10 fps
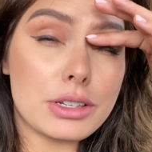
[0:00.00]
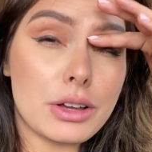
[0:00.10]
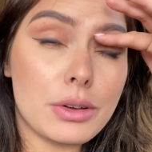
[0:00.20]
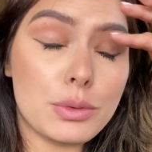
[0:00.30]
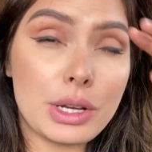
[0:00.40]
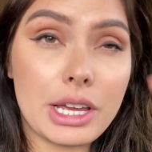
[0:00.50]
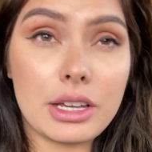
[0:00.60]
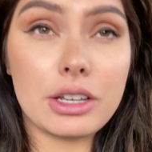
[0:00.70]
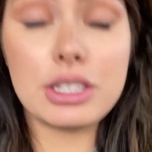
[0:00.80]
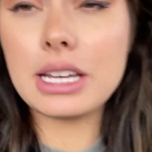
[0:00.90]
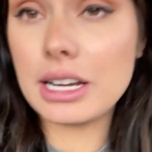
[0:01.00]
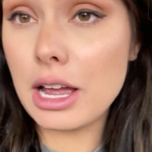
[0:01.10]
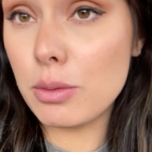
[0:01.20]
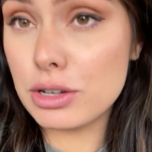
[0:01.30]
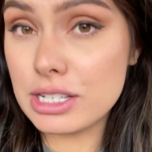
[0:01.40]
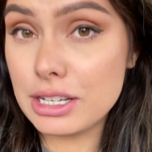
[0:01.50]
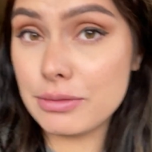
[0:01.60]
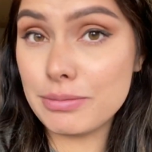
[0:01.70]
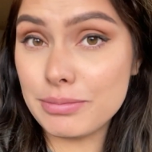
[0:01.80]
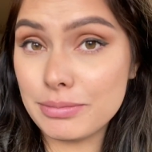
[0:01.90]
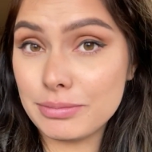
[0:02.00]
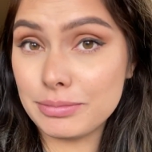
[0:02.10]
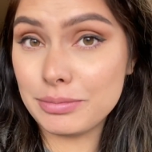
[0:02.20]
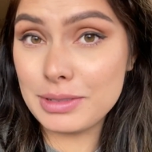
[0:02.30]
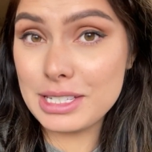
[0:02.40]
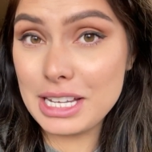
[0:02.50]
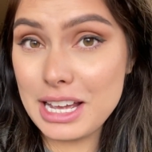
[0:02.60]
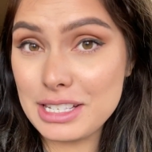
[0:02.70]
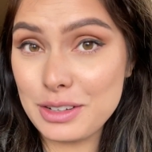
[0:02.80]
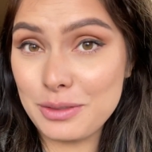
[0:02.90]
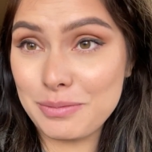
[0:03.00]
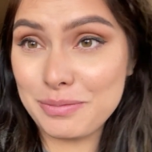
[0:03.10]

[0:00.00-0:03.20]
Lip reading: So we'll get a good 10 hours in. See you guys soon.